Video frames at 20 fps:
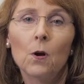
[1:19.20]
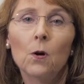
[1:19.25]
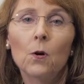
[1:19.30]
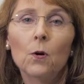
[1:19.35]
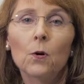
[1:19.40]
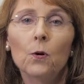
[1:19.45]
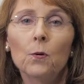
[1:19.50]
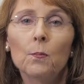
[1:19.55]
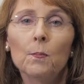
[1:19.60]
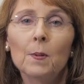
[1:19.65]

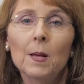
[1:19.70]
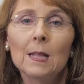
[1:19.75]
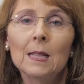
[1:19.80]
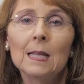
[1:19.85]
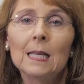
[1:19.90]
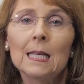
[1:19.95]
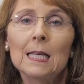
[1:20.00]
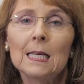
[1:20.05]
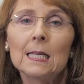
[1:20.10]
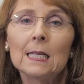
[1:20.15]
Her
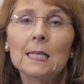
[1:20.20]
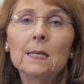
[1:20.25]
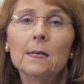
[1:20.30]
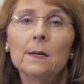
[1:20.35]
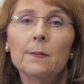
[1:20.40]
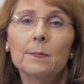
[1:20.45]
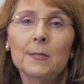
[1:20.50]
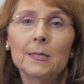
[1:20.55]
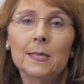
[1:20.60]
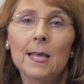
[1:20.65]
monthly
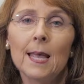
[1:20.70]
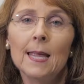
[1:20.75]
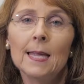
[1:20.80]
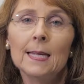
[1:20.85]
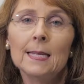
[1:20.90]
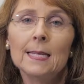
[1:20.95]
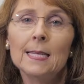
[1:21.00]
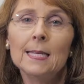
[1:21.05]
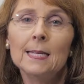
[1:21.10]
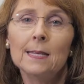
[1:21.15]
income is
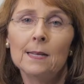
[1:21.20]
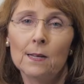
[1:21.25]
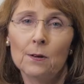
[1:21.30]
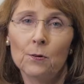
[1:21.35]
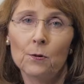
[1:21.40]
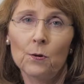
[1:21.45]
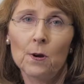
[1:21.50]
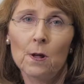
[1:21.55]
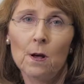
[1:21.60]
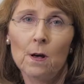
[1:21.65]

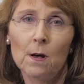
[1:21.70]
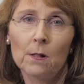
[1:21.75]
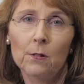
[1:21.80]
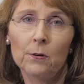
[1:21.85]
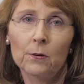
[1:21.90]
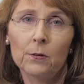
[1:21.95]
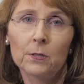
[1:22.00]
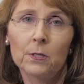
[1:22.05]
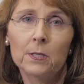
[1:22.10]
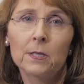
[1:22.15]

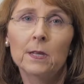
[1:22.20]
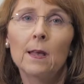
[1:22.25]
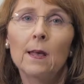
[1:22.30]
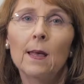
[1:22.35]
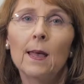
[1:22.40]
$1,800